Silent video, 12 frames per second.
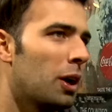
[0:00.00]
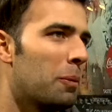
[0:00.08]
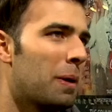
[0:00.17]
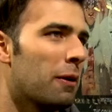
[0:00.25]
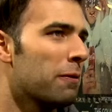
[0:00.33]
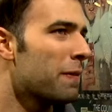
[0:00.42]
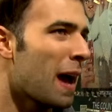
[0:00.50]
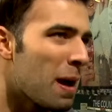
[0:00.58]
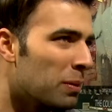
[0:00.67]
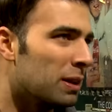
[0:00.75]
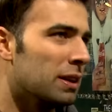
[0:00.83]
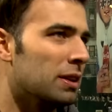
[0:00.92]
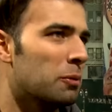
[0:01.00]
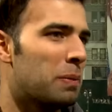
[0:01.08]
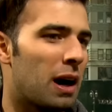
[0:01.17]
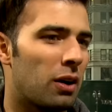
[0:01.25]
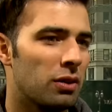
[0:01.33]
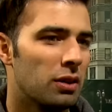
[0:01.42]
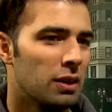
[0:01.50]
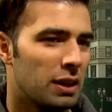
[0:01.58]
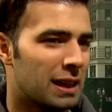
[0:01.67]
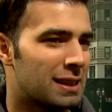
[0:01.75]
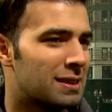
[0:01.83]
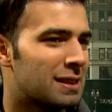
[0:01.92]
about family, about
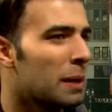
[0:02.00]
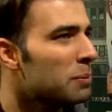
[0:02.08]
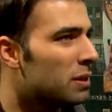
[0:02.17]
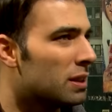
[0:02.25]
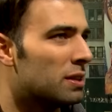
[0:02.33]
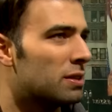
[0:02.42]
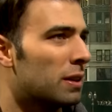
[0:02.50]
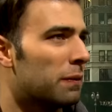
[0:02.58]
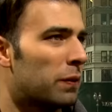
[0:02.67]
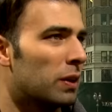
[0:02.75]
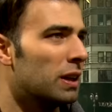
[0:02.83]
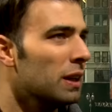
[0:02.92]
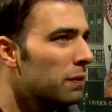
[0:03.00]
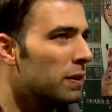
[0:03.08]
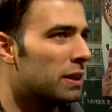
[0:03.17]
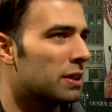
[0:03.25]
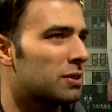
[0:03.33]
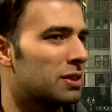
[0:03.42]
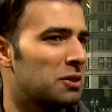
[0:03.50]
acceptance and forgiveness,